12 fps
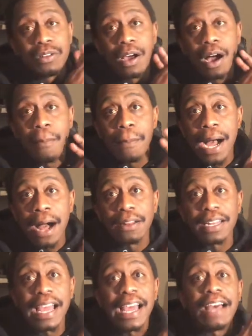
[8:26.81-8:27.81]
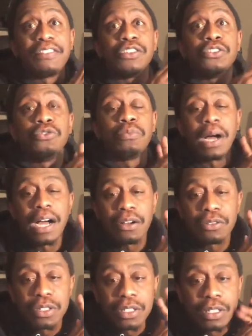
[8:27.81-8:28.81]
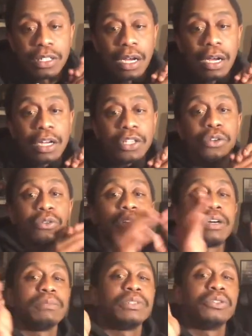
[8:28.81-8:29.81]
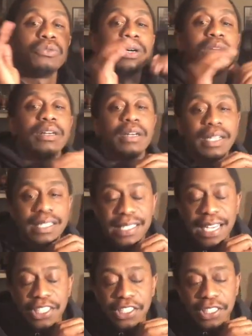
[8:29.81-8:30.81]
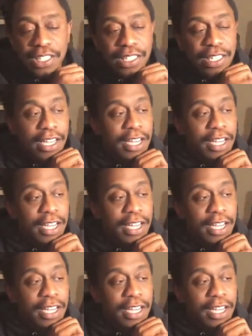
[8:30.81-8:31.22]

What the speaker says: 1.5 miles to 2 miles, you'll come to a section.